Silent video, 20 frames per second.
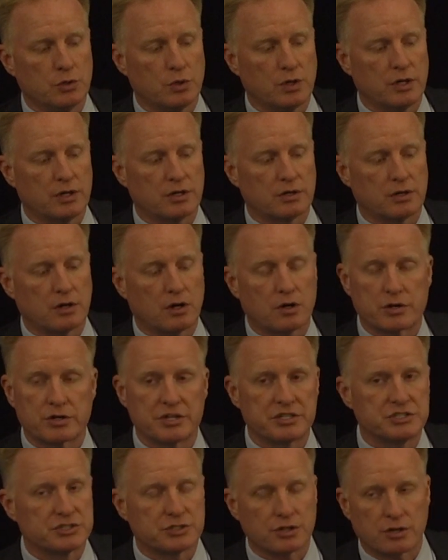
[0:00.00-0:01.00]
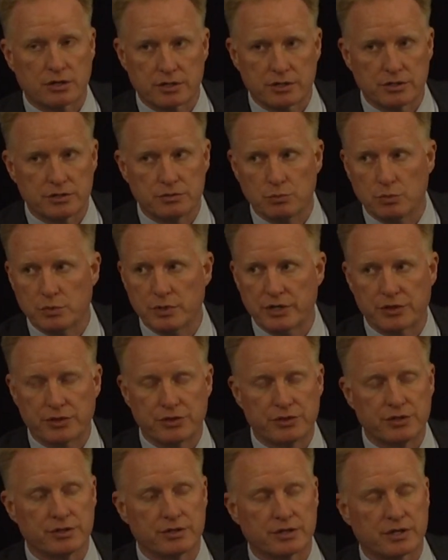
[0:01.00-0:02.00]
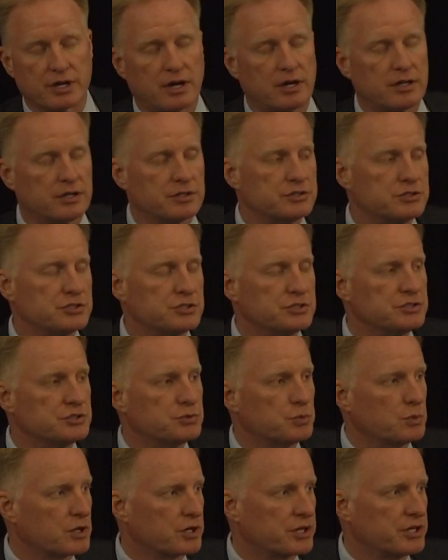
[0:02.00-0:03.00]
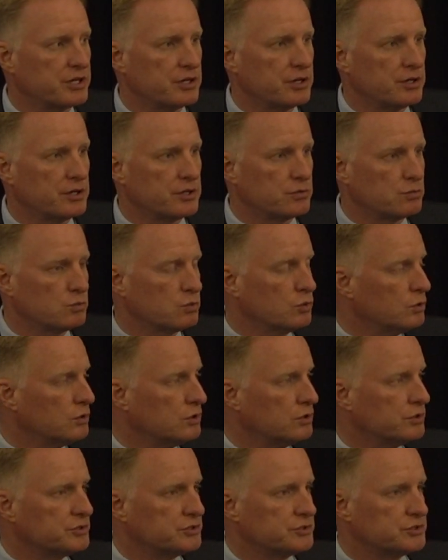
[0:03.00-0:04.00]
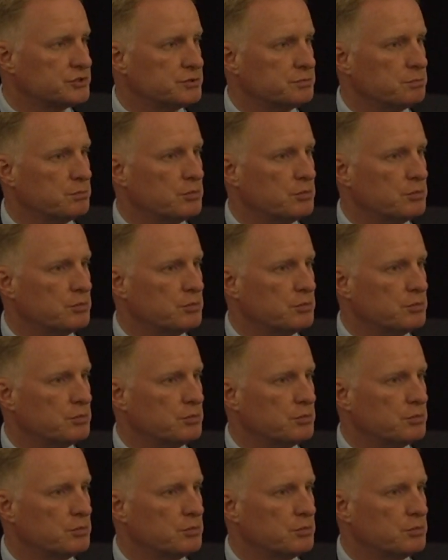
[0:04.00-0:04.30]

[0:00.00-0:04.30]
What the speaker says: already started with the colleges working on rules